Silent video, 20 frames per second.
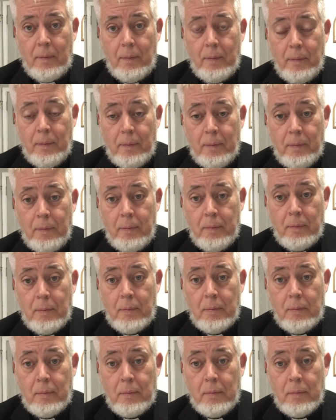
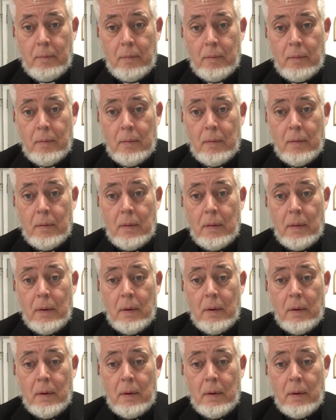Nothing is said.